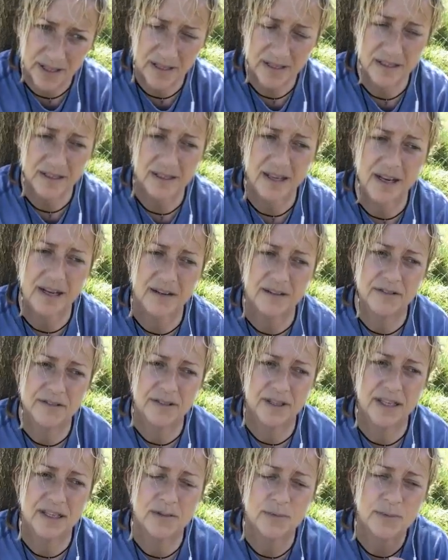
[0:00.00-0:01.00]

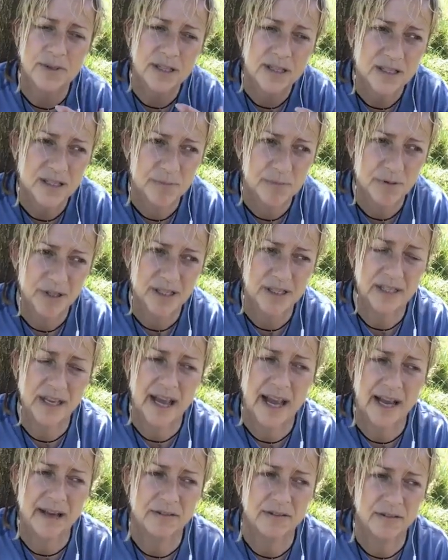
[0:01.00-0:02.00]
ourselves as we express it
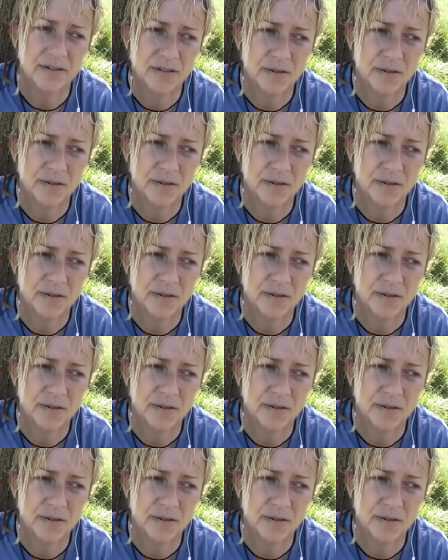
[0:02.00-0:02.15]
out